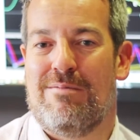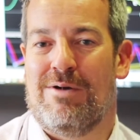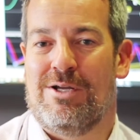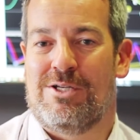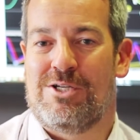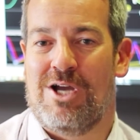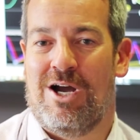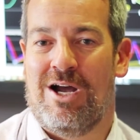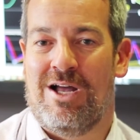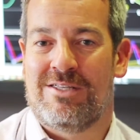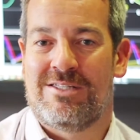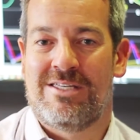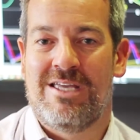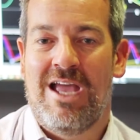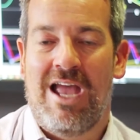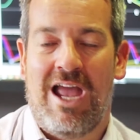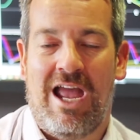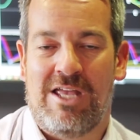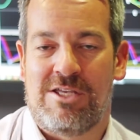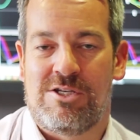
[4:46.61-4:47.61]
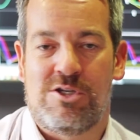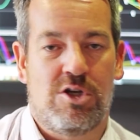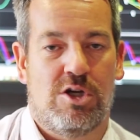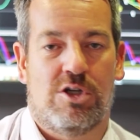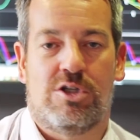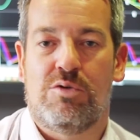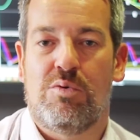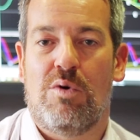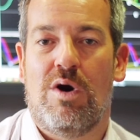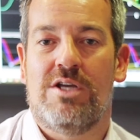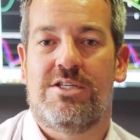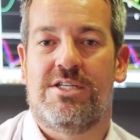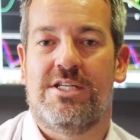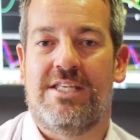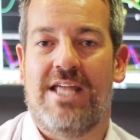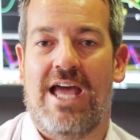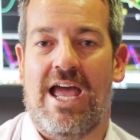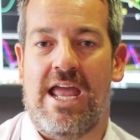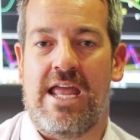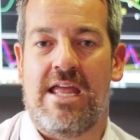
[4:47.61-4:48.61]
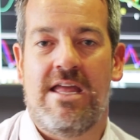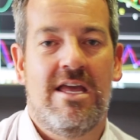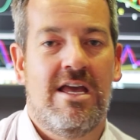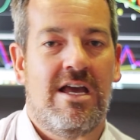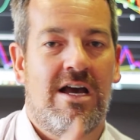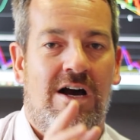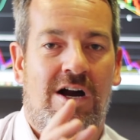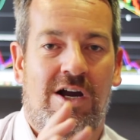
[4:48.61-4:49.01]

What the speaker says: at my charts. It's just twice a day.